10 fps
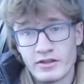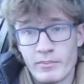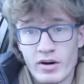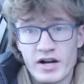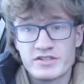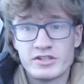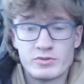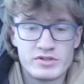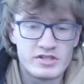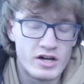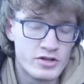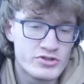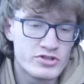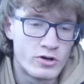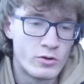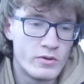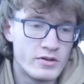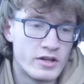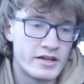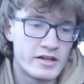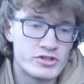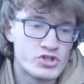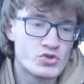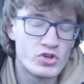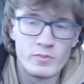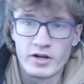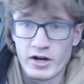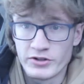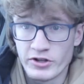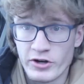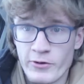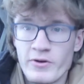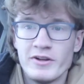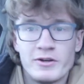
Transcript: The boxing was also like extreme cardio,